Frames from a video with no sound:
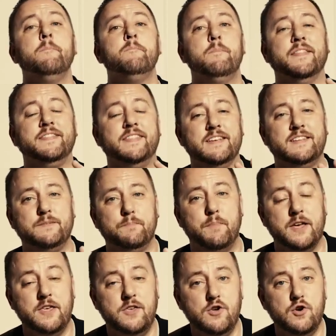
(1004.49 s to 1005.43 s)
But this
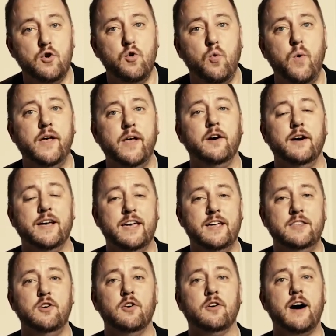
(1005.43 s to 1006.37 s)
but you will
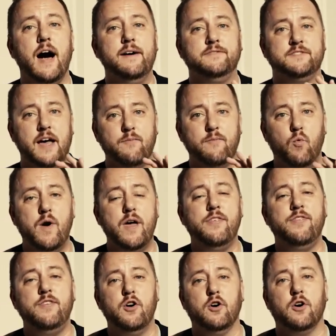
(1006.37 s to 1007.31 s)
in your lifetime
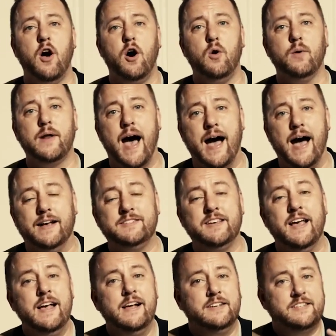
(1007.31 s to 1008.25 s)
with your own eyes
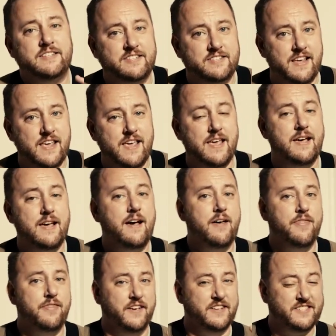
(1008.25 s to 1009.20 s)
see
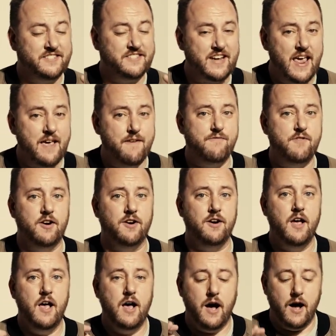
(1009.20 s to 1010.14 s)
the
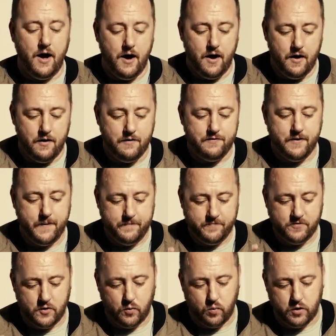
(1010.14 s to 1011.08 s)
savior of
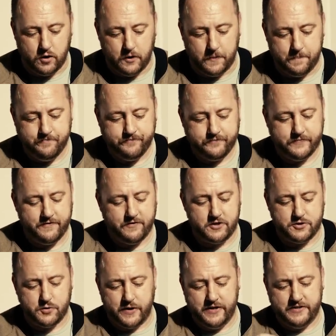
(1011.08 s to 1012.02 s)
the world.
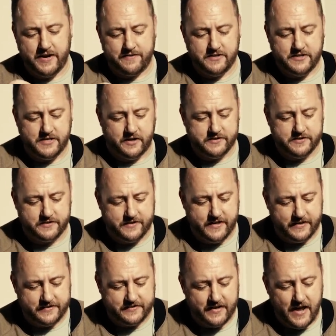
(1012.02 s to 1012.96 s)
Verse 27 tells us
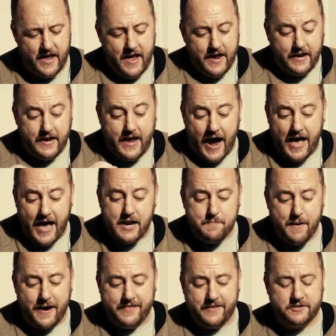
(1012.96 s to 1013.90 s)
this Guided
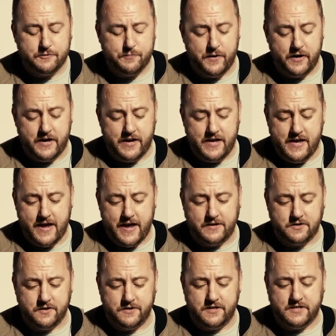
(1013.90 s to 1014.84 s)
by the Spirit, he
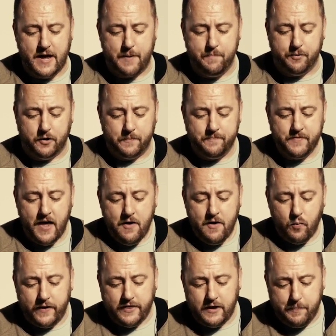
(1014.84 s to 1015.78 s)
entered the temple.
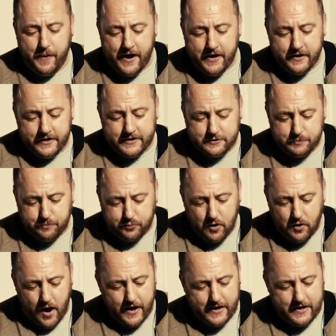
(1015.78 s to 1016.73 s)
When the parents
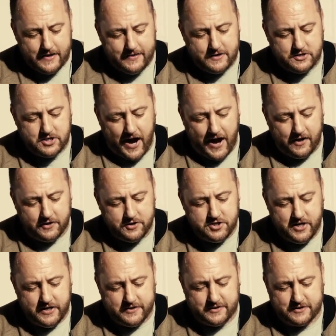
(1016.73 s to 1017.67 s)
brought in the child
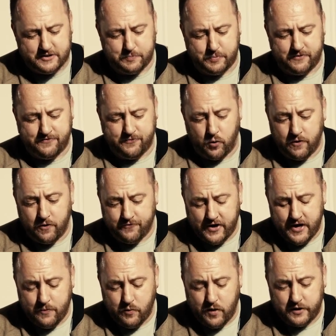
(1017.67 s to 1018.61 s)
Jesus to perform for
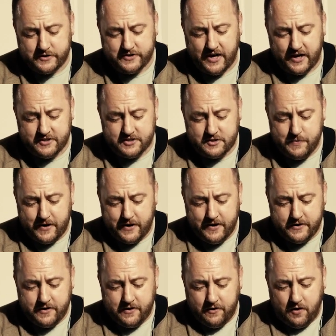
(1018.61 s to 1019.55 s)
him what was customary
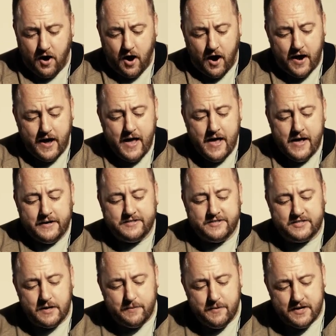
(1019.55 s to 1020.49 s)
under the law,
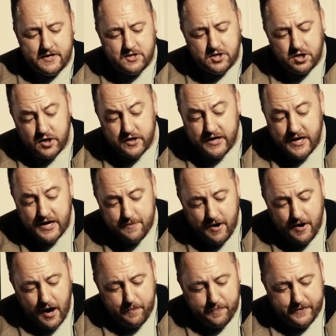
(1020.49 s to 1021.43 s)
Simeon took him
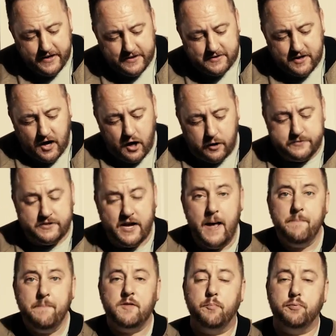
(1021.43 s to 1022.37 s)
up in his arms,
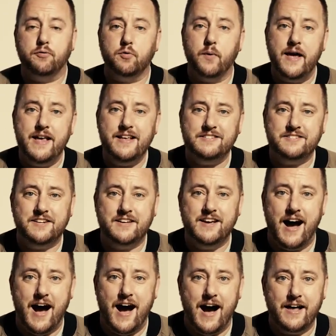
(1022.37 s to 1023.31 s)
praised
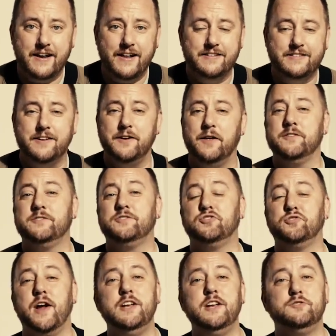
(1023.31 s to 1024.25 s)
God, and said, Now, the
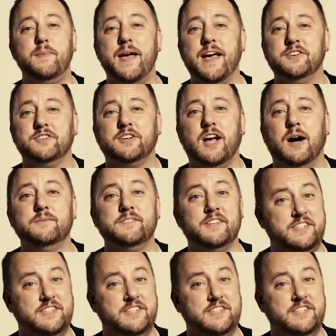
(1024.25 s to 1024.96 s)
strange man just comes